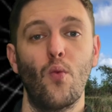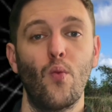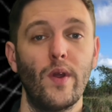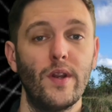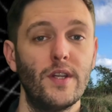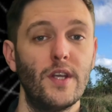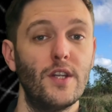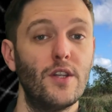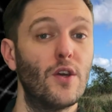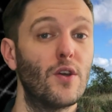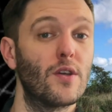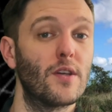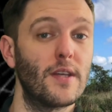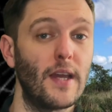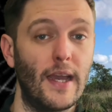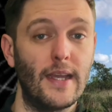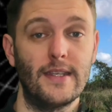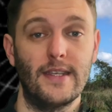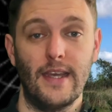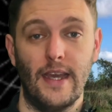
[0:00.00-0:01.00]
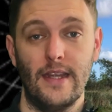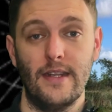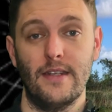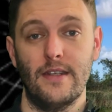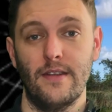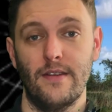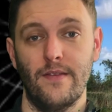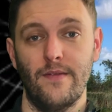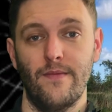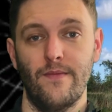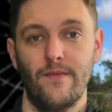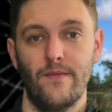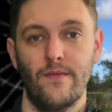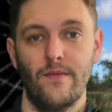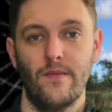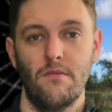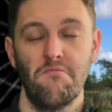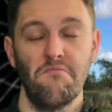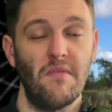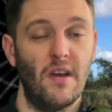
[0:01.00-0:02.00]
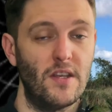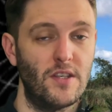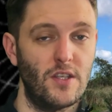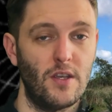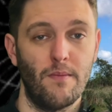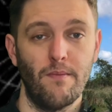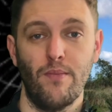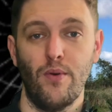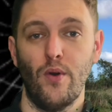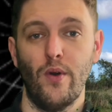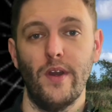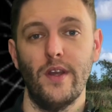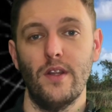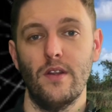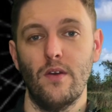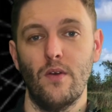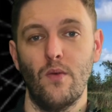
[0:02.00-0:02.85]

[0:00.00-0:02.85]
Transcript: Windy Nook, Gateshead. At some point,